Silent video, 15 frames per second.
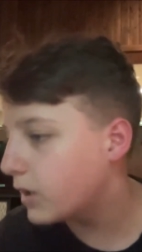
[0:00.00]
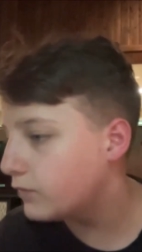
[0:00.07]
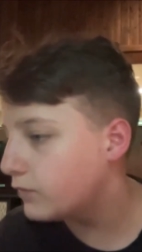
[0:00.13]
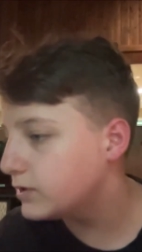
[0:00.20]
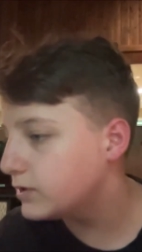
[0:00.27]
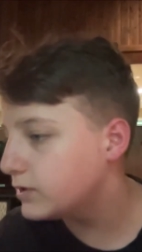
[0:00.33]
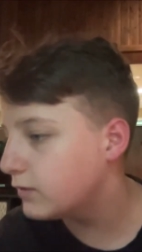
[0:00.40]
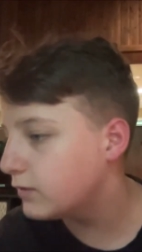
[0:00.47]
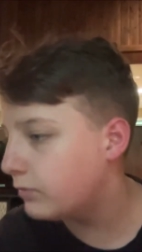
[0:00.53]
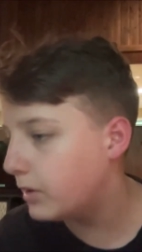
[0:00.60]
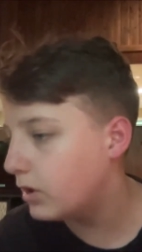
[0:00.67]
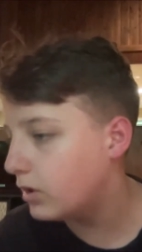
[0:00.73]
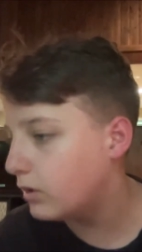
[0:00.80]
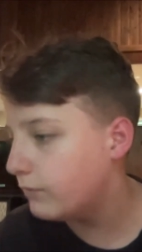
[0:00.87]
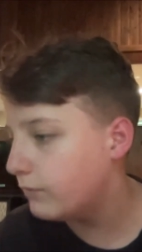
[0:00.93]
and the
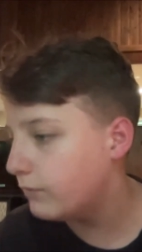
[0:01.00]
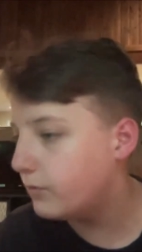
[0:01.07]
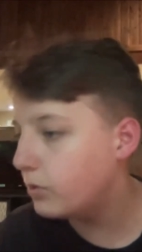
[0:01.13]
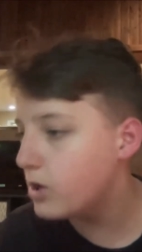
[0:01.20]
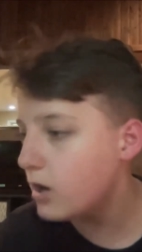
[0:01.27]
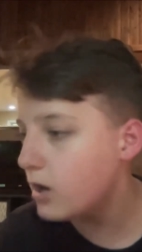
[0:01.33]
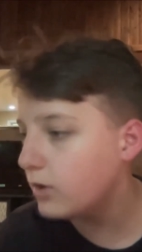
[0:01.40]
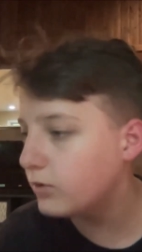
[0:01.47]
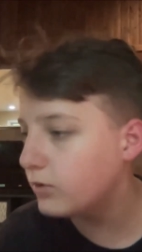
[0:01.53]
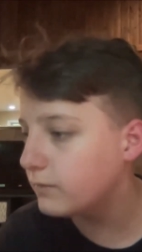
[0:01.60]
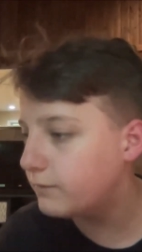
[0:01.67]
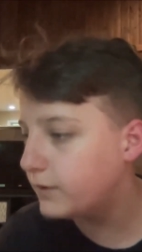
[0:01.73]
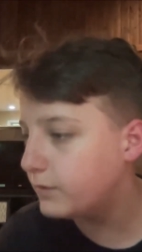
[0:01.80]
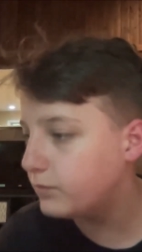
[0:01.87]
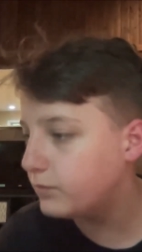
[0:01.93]
prophets of Baal
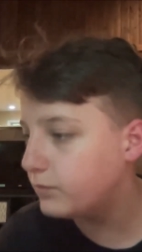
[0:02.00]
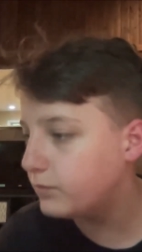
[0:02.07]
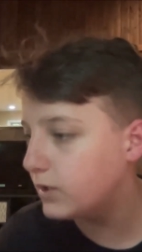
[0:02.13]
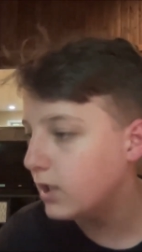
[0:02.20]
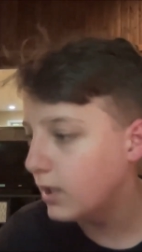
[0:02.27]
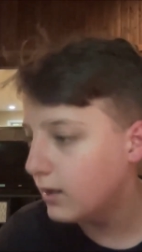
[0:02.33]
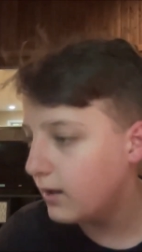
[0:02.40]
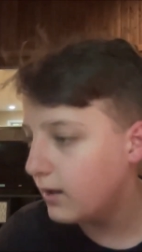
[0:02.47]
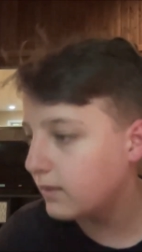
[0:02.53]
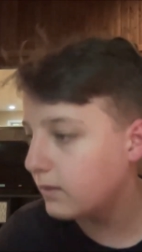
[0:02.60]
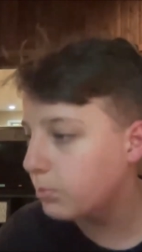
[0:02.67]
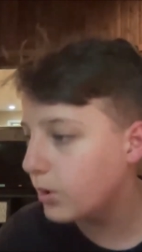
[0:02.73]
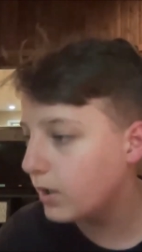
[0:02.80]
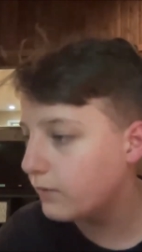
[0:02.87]
450,